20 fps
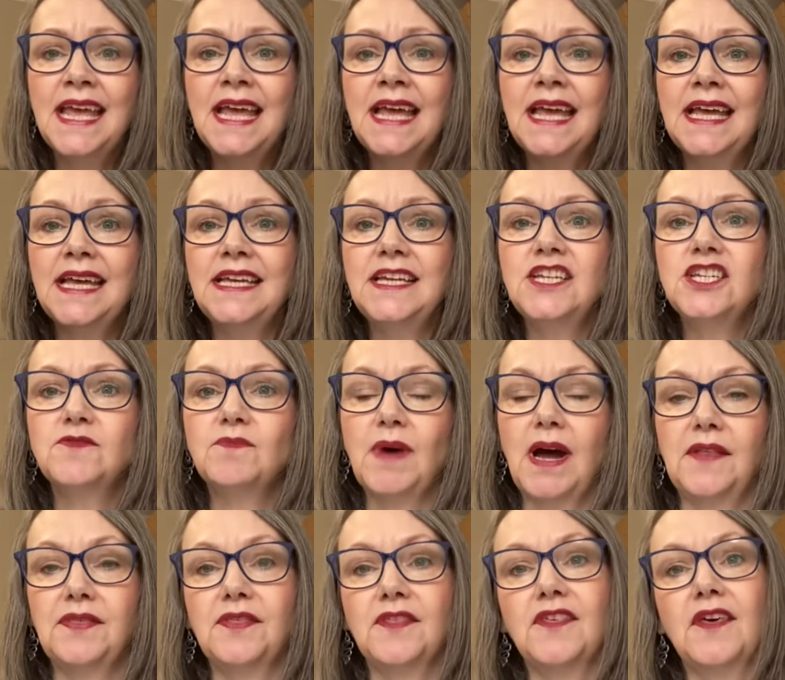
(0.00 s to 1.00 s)
Each
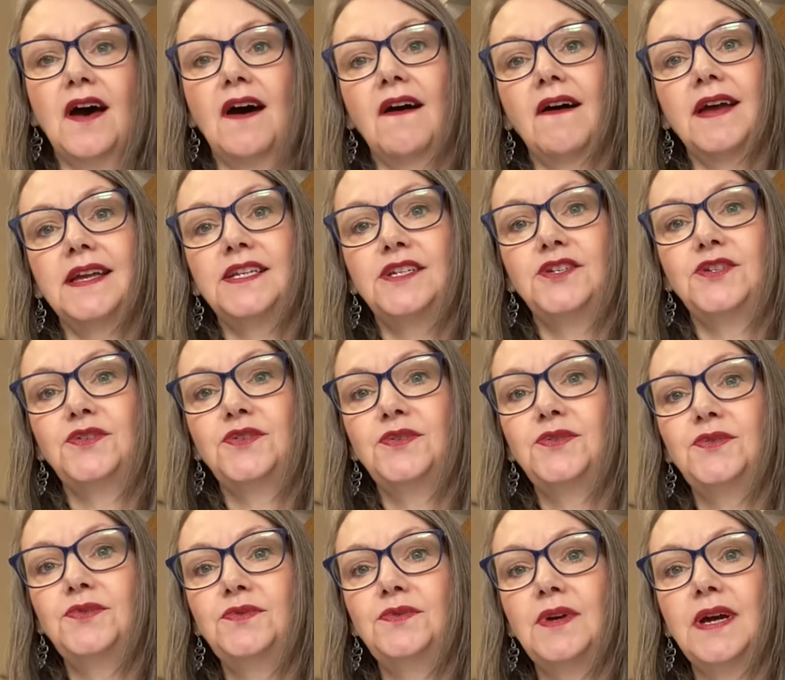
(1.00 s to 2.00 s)
month I
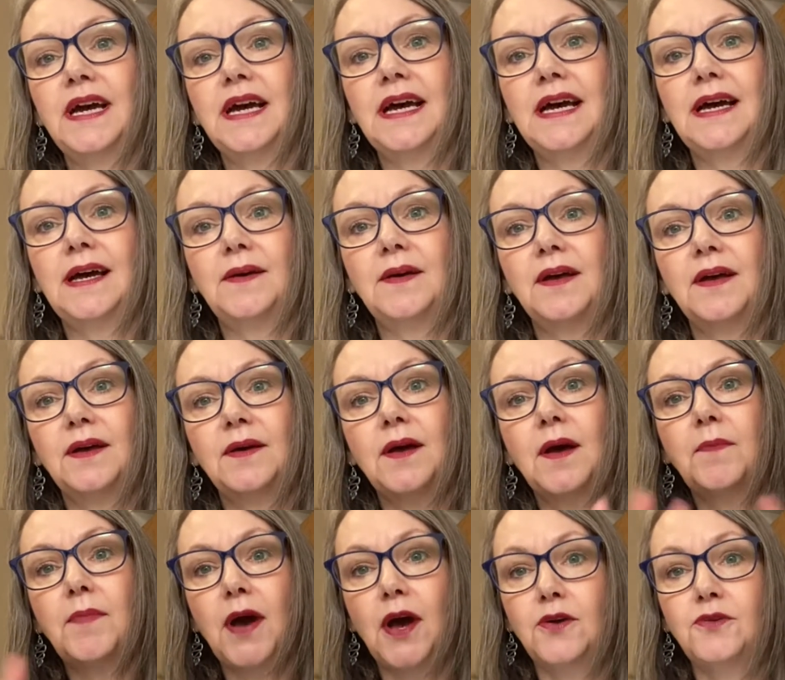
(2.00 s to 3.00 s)
do a
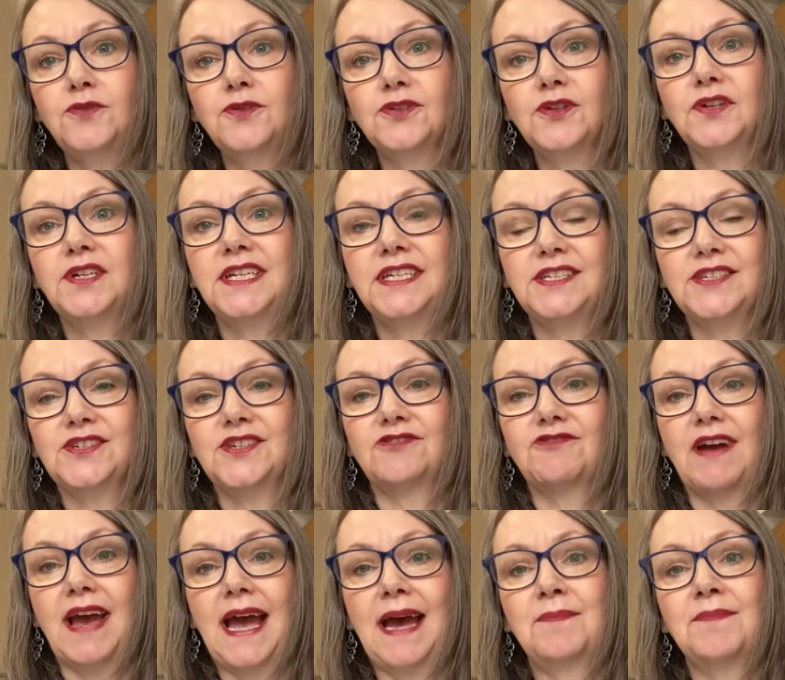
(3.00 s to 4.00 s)
post on
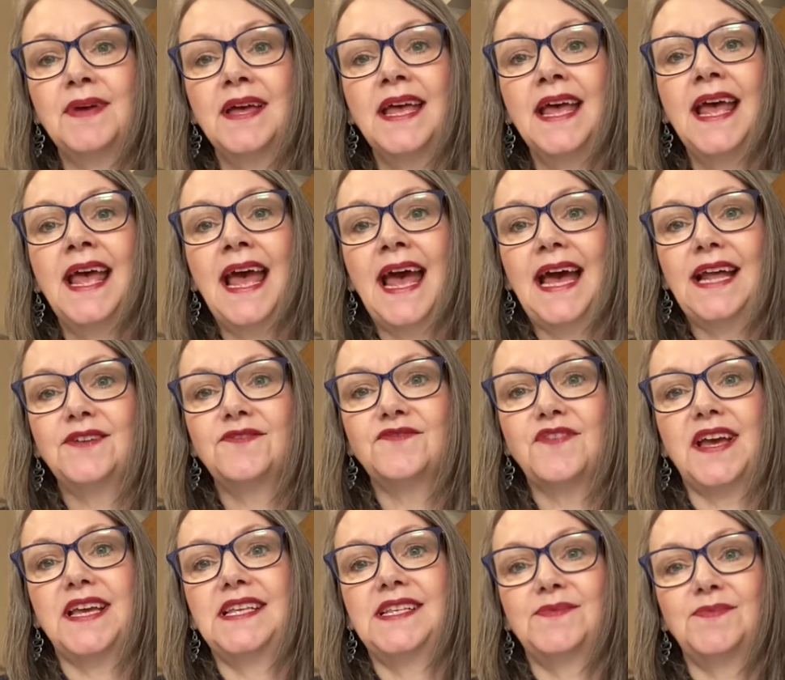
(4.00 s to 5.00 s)
Instagram and
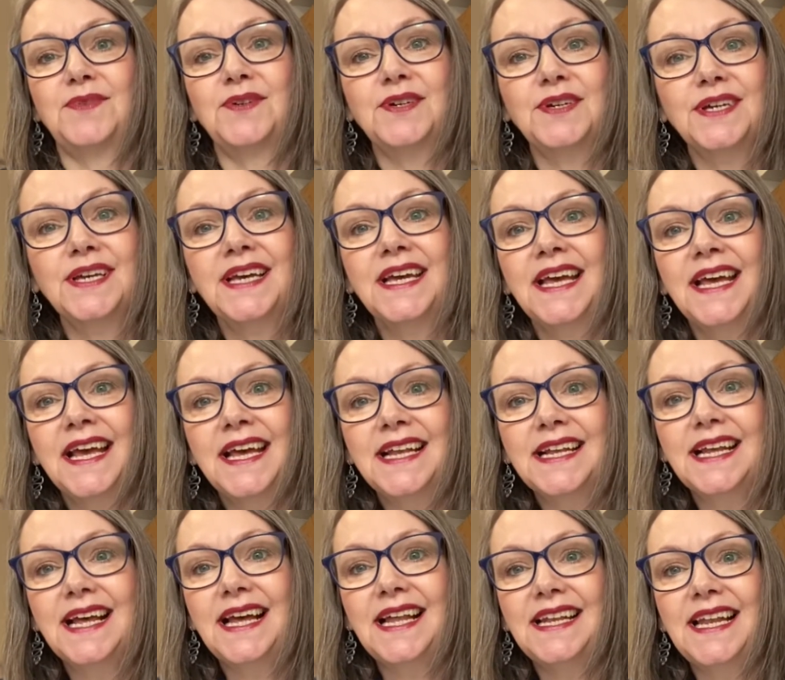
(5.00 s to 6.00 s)
Facebook
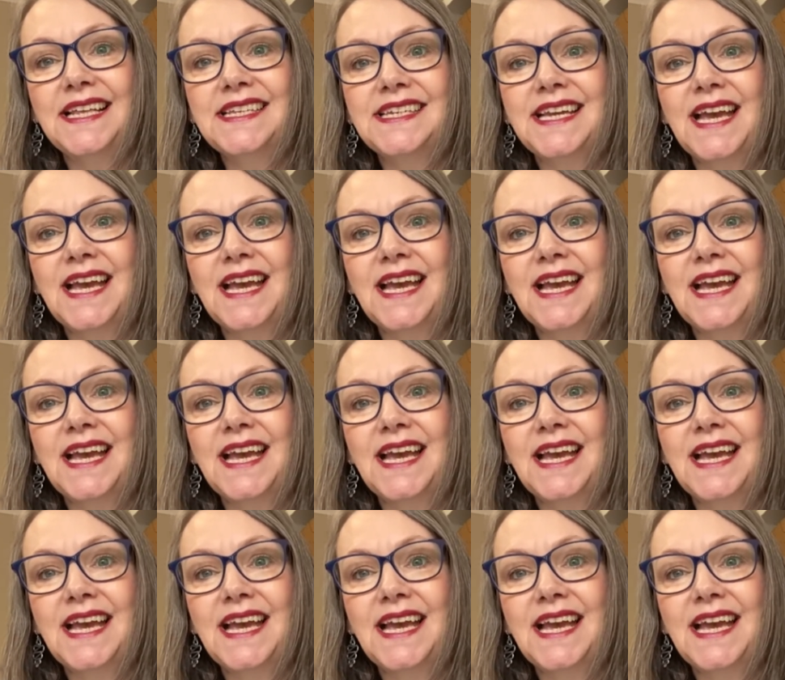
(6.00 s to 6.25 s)
letting